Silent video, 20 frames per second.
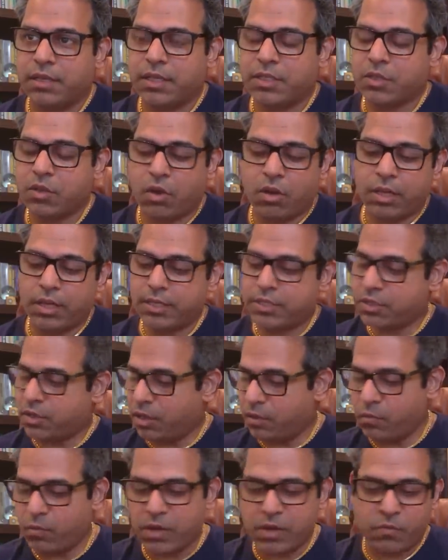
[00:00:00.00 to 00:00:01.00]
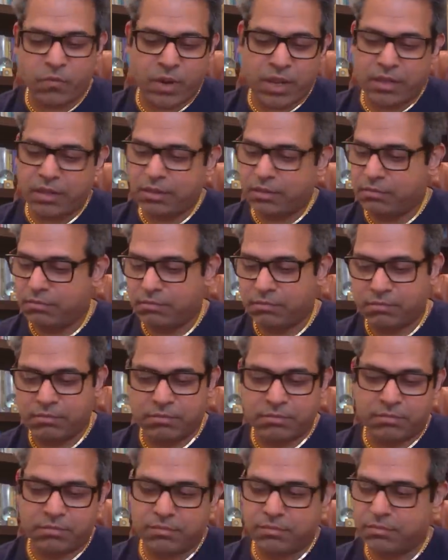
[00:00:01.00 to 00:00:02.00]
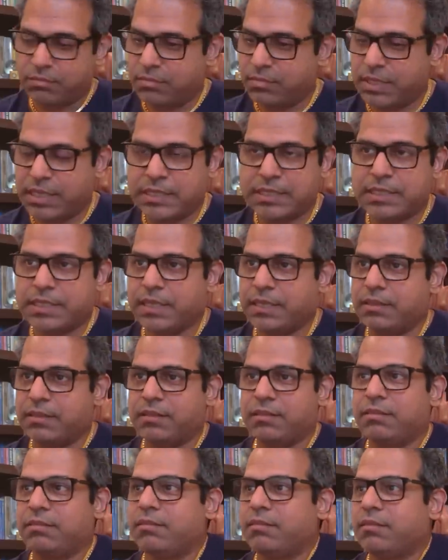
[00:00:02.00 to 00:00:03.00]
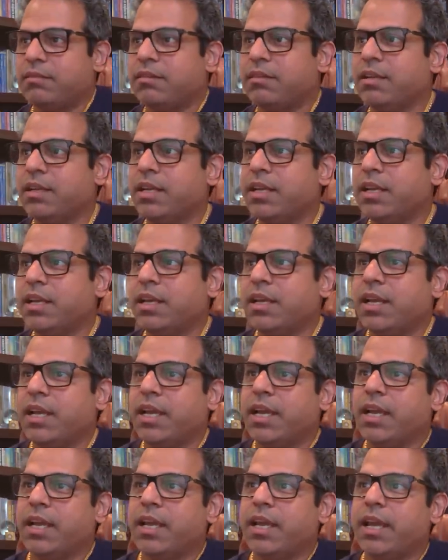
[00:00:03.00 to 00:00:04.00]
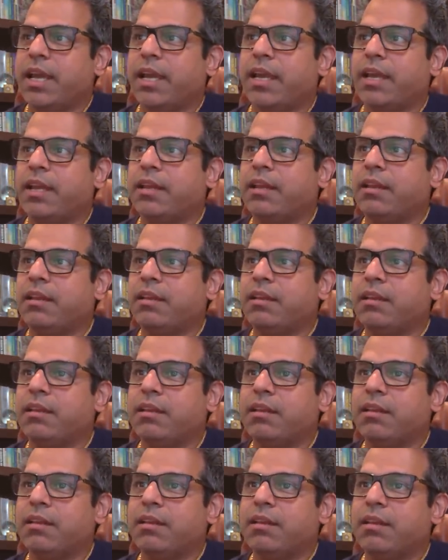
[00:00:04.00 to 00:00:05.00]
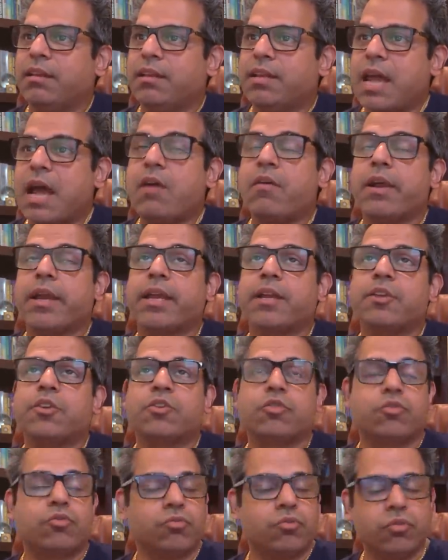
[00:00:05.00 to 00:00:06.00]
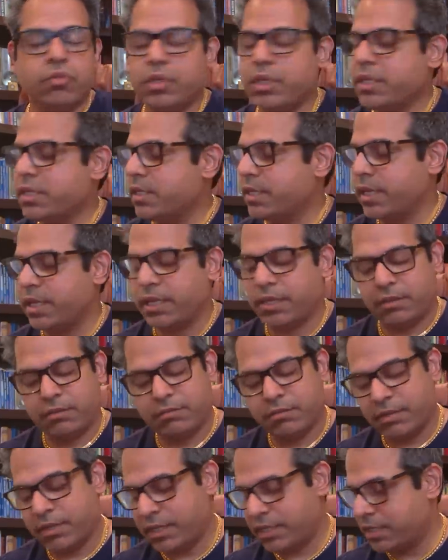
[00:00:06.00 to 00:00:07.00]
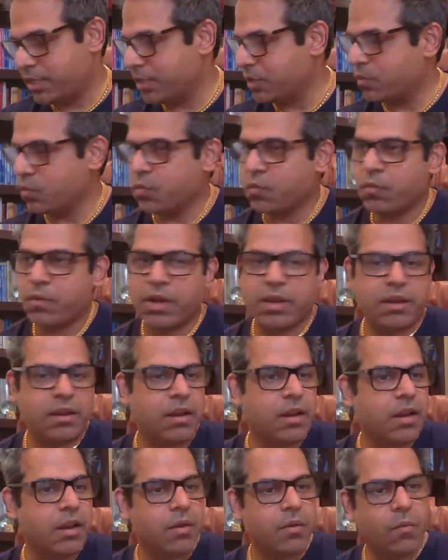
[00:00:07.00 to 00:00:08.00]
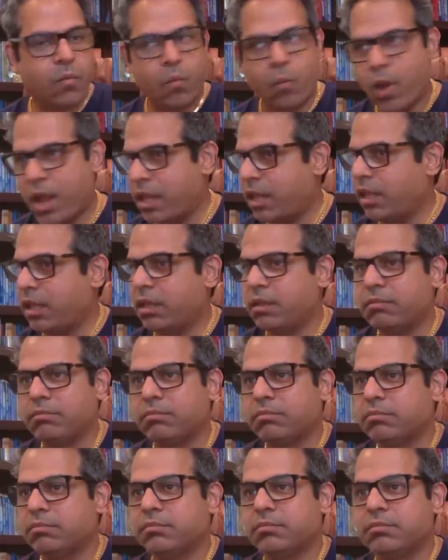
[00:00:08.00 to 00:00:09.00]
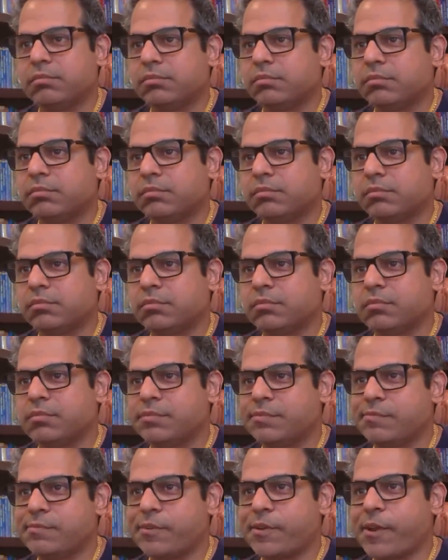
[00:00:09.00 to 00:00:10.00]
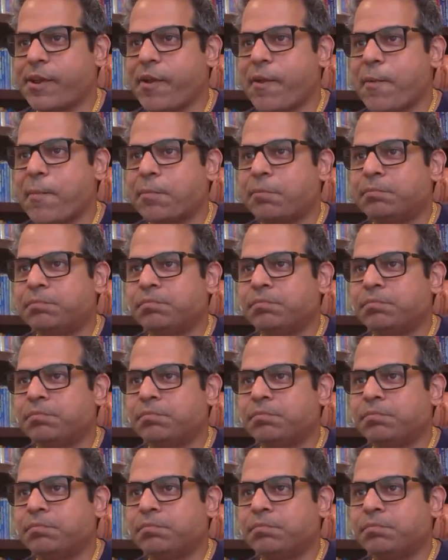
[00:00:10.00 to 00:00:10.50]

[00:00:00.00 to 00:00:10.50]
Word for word: it's all it's all one well that's it. And now I can truly say it's just one well. Okay.